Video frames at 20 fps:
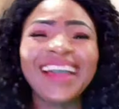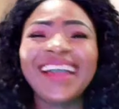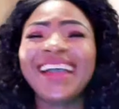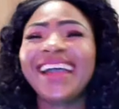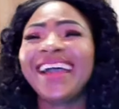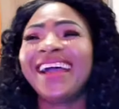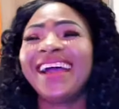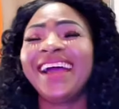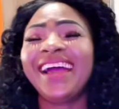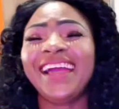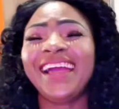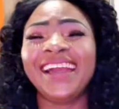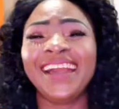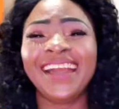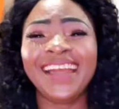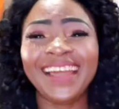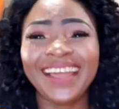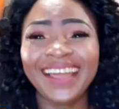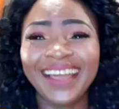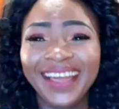Oh my
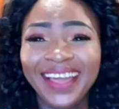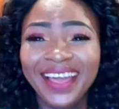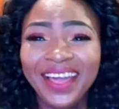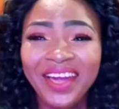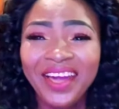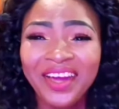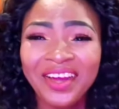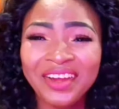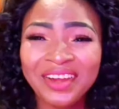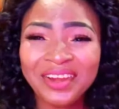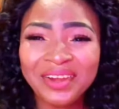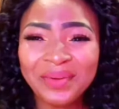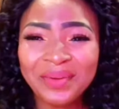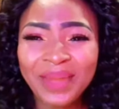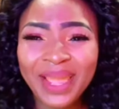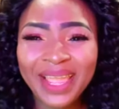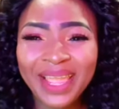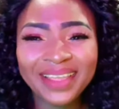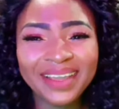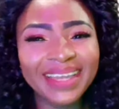God, let me just leave
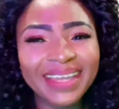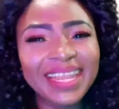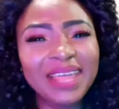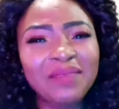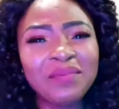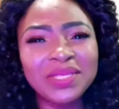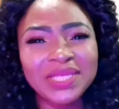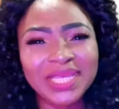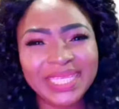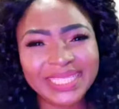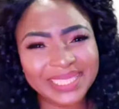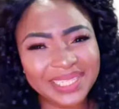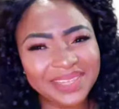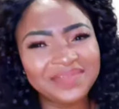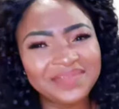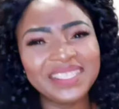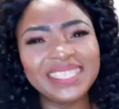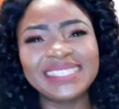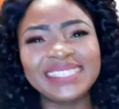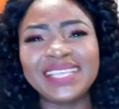this here while I'm
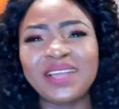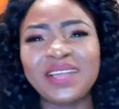talking.